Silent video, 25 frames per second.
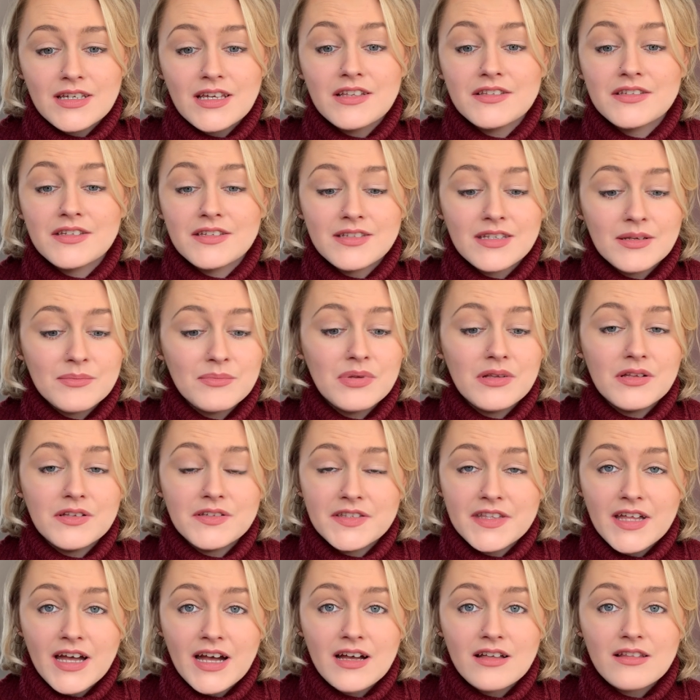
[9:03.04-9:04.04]
it's as simple as
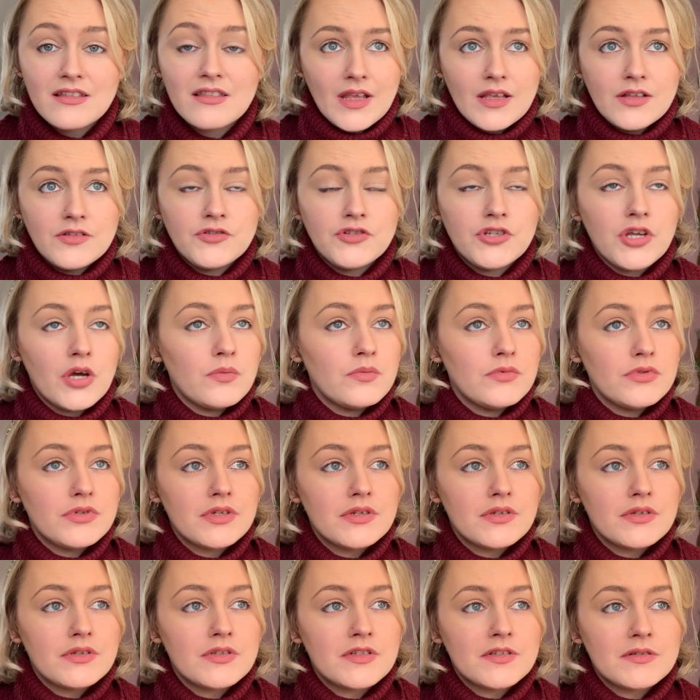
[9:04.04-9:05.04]
that. Don't
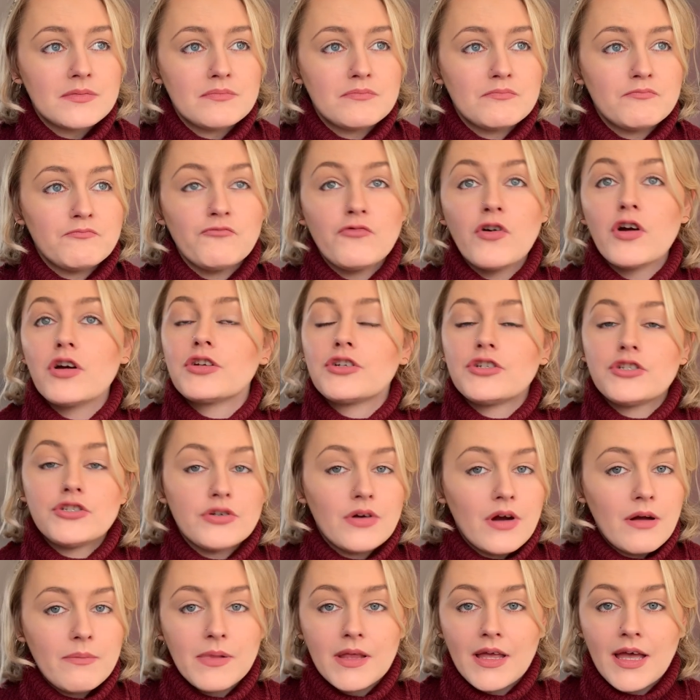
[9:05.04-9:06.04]
rush your
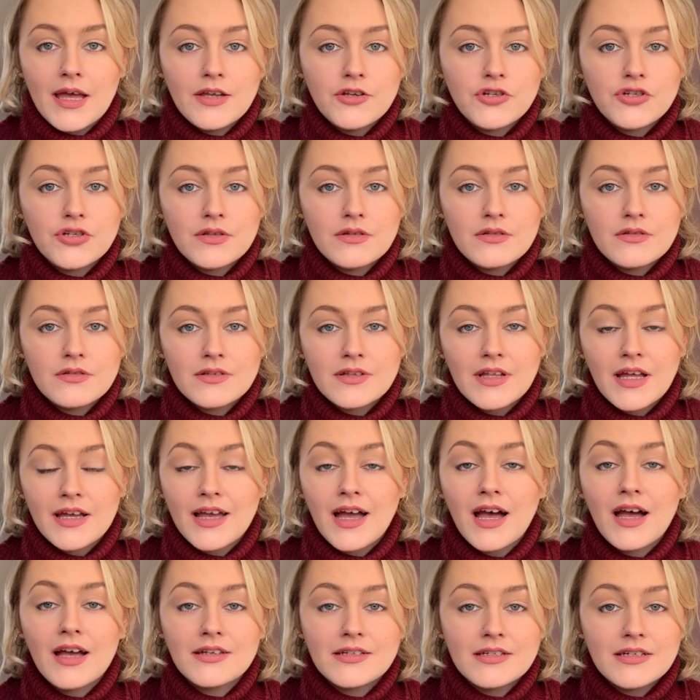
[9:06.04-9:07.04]
applications like
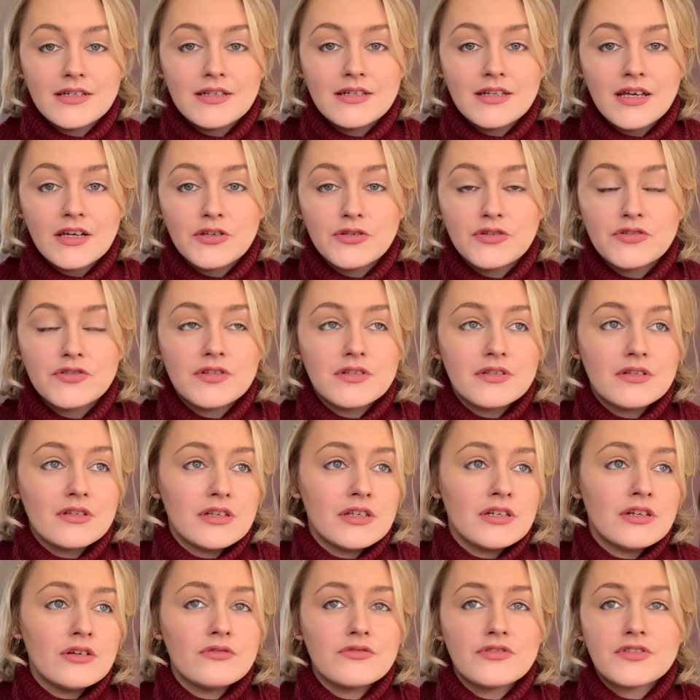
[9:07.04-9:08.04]
I did. I used to, you
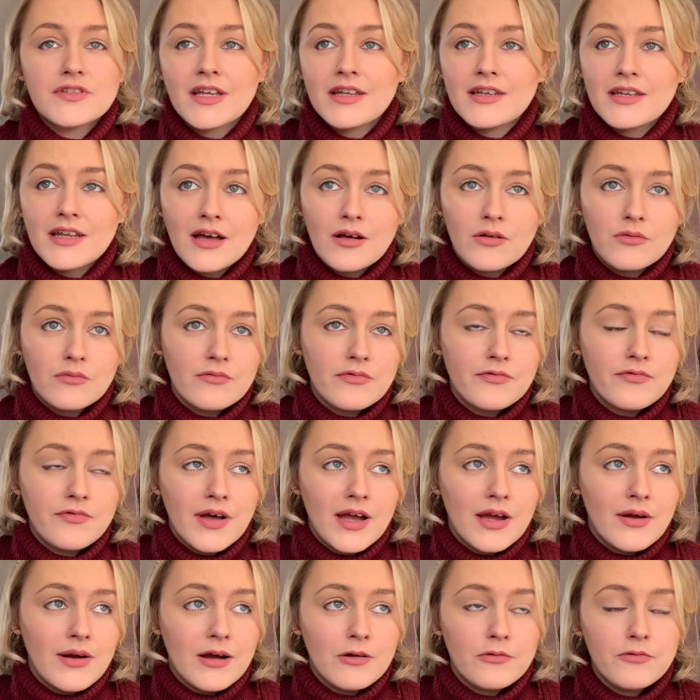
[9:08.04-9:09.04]
know, send out,
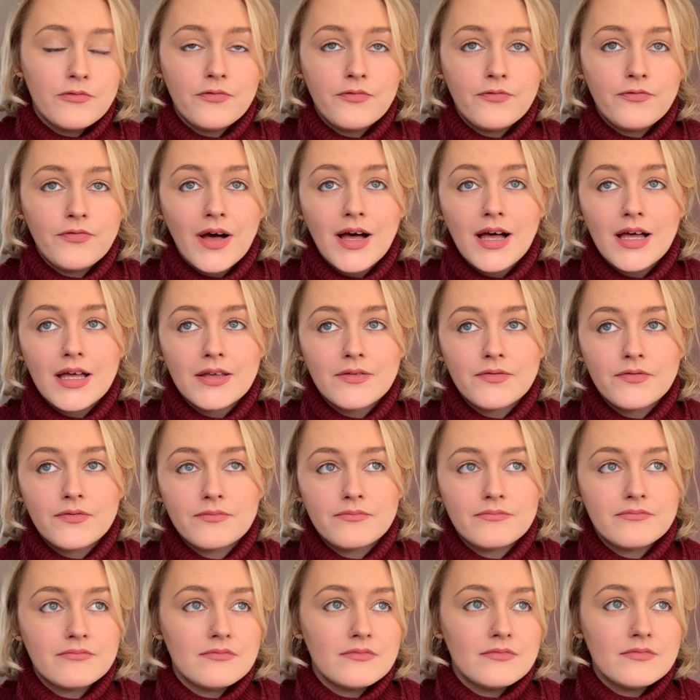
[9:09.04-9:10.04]
fire out 5
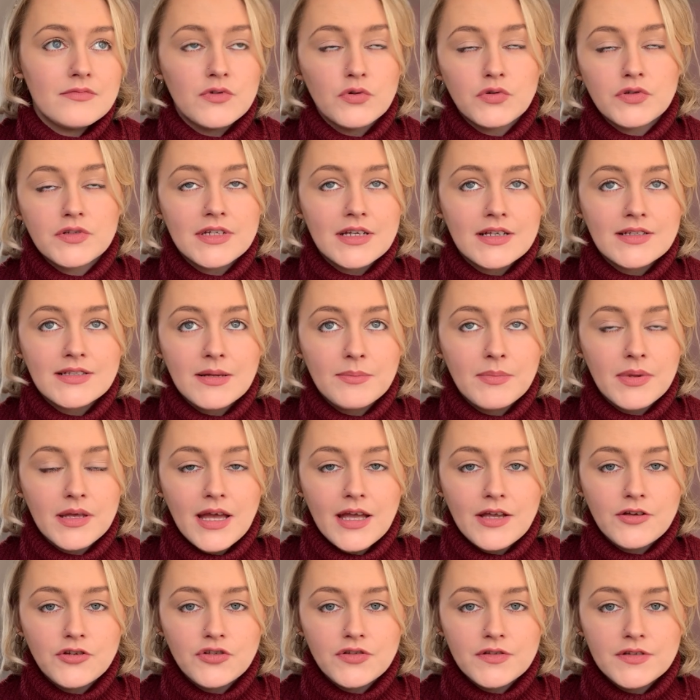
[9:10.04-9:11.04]
or 6
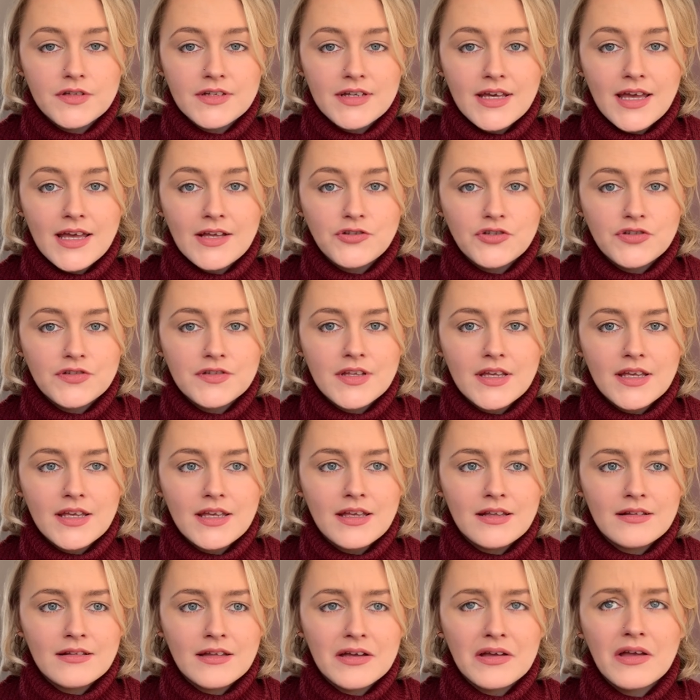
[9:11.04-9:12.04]
applications a day, just
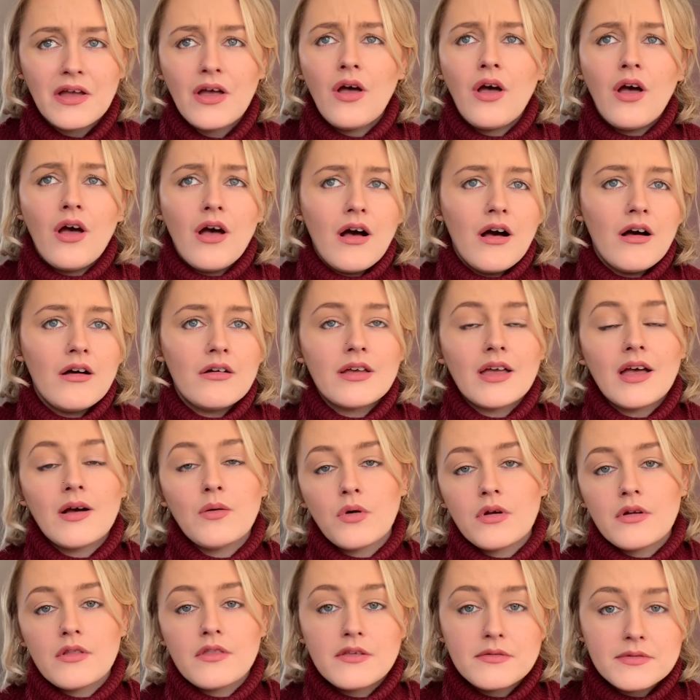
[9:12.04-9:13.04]
thinking like, oh yeah,
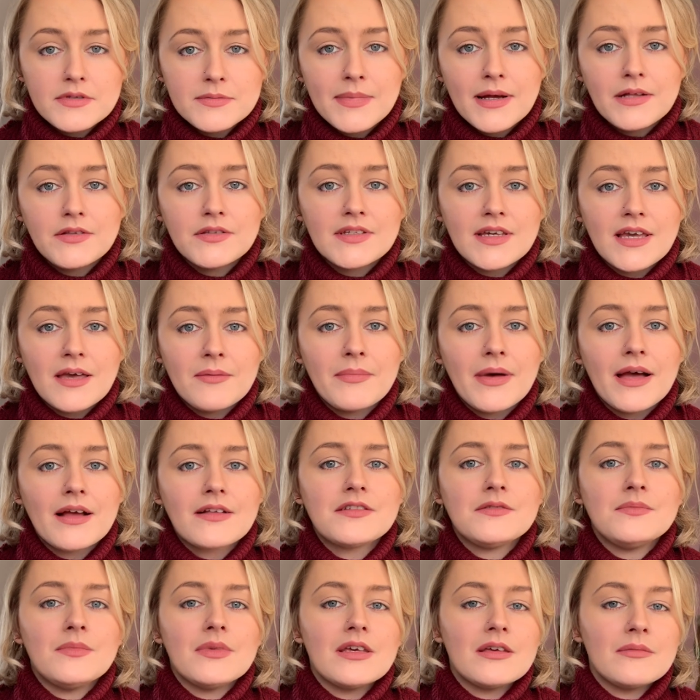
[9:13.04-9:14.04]
one of them's bound to get back
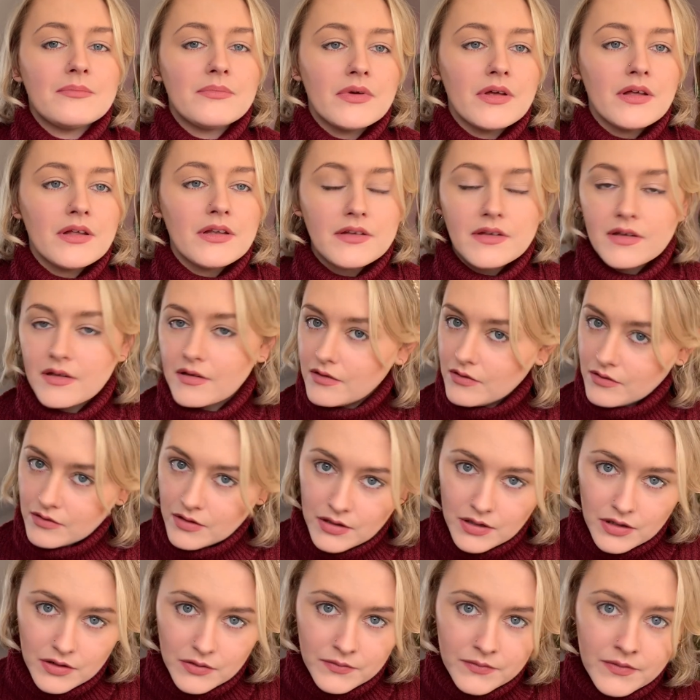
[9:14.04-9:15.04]
to me. But
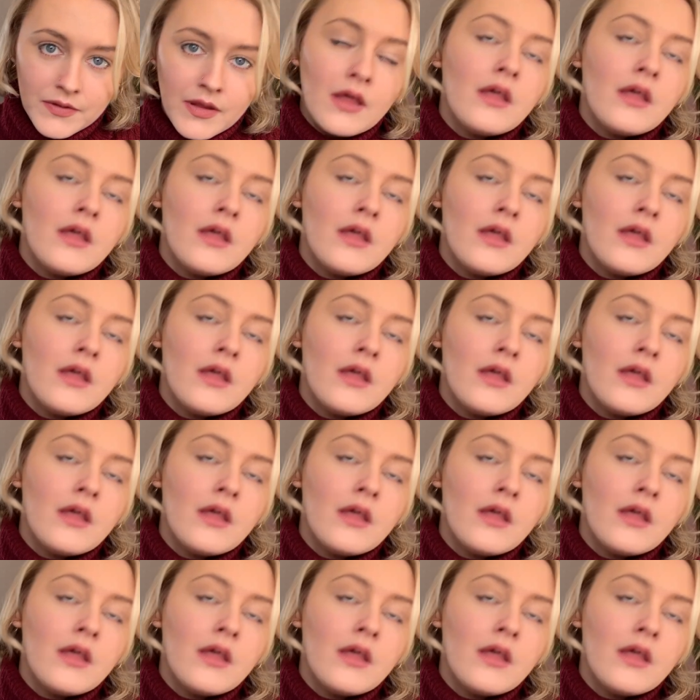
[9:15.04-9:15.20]
no.